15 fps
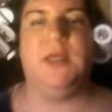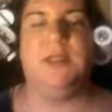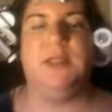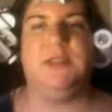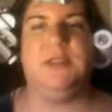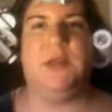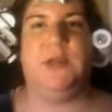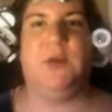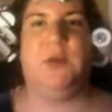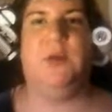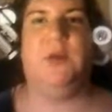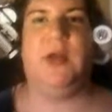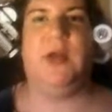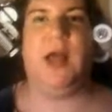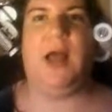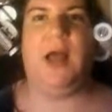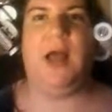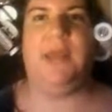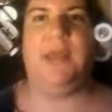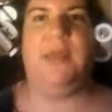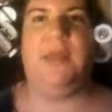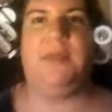So I
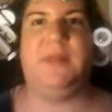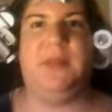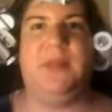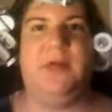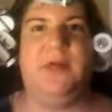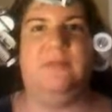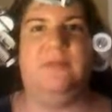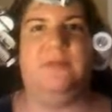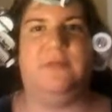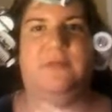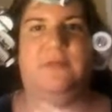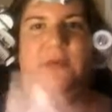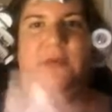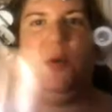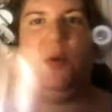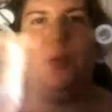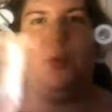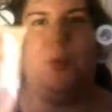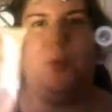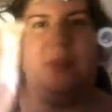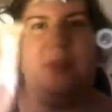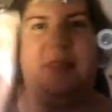am in love
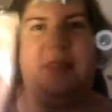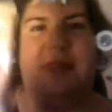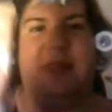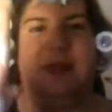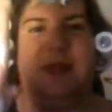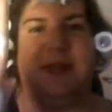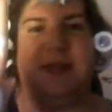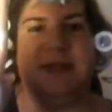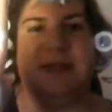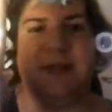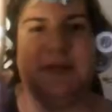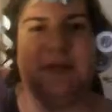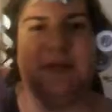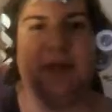with this.